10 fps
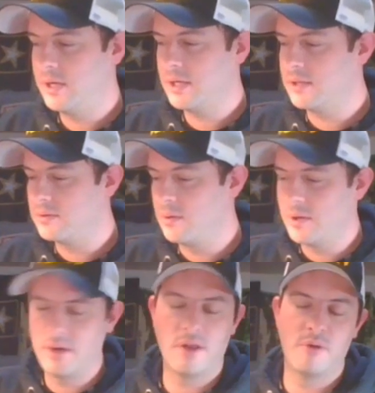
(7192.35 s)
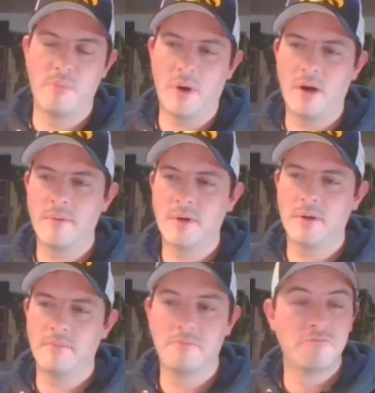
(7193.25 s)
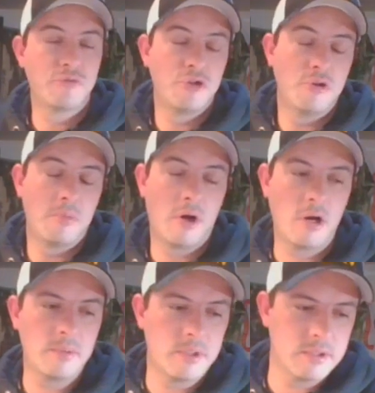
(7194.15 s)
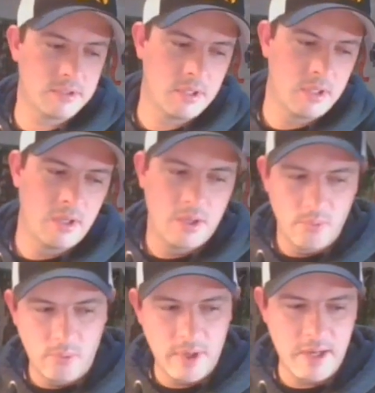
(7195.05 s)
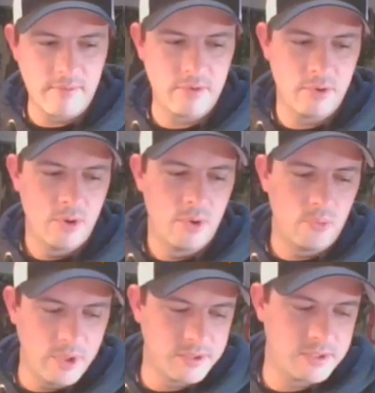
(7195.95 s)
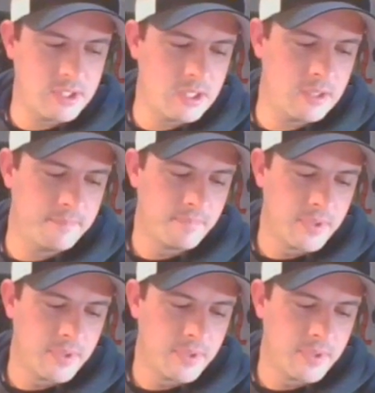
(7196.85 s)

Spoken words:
I could throw in another barber, 2 barbers, whatever. We'll see.